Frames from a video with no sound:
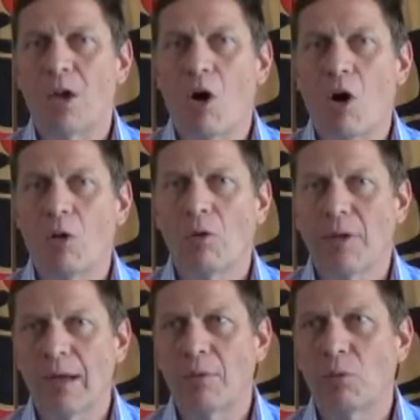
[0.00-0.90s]
all
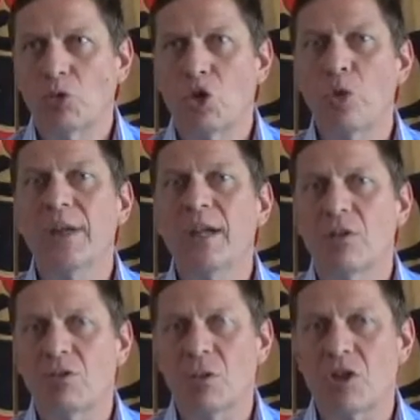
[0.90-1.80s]
that during
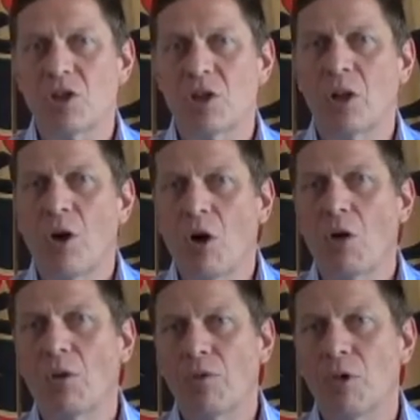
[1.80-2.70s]
construction,
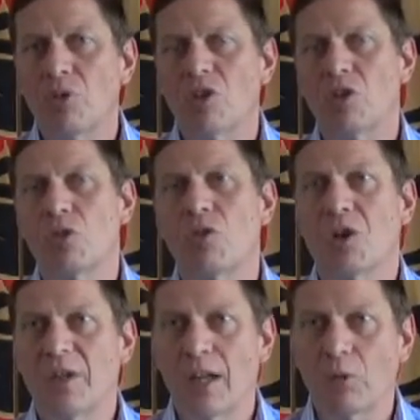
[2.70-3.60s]
all of those issues
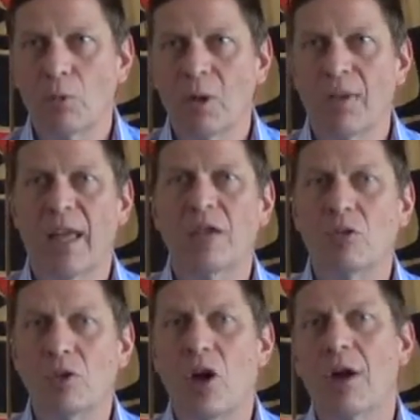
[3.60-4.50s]
are dealt with and
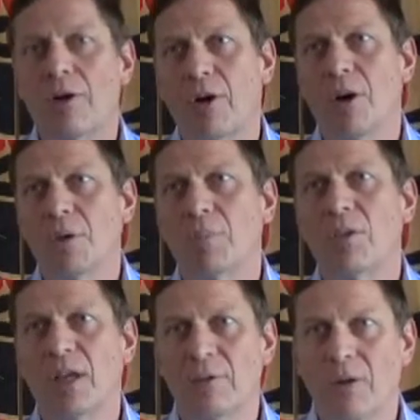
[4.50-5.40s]
do not harm
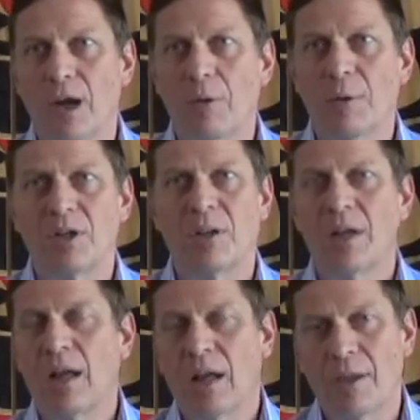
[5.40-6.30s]
the
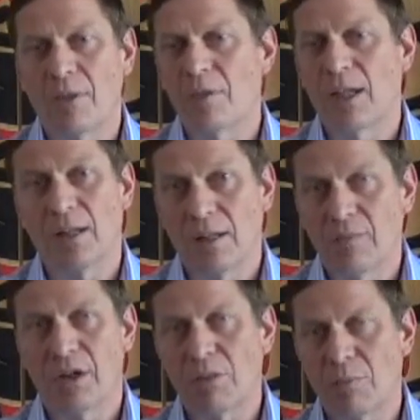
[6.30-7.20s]
environment other than in the
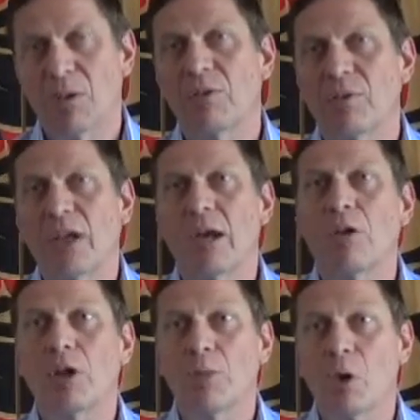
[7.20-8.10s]
very specific
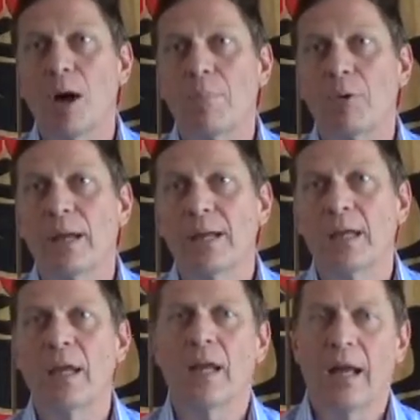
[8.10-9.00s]
area we're operating.
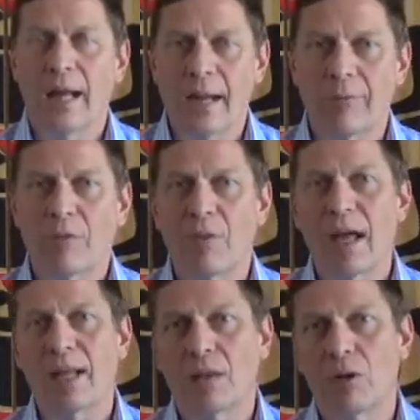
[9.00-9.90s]
And after
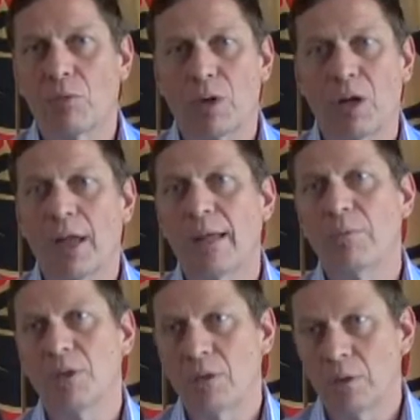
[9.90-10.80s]
that, it is
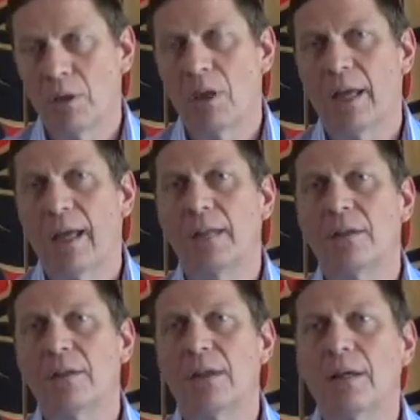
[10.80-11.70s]
reclaimed,
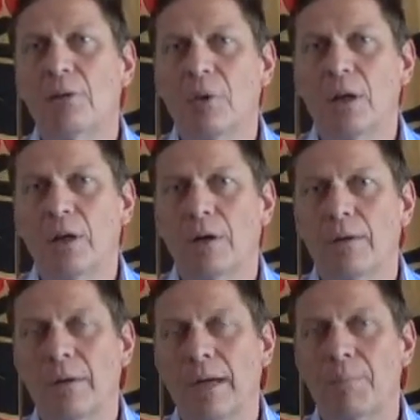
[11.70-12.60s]
and
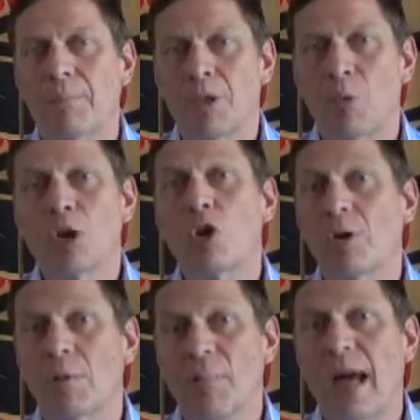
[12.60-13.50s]
we turn
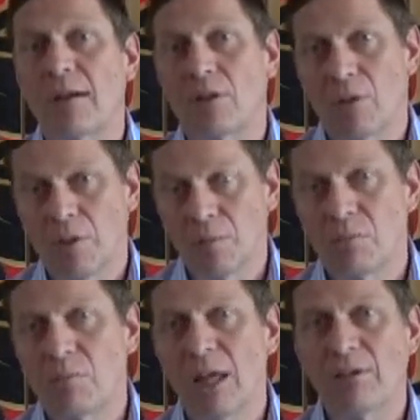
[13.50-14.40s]
it back to,
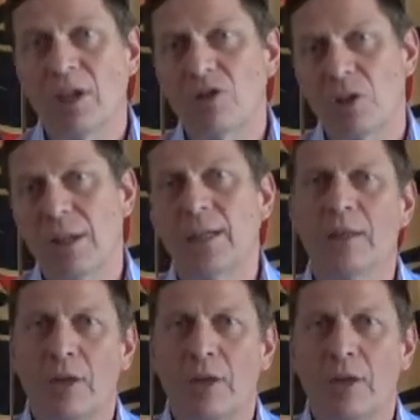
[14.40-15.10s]
essentially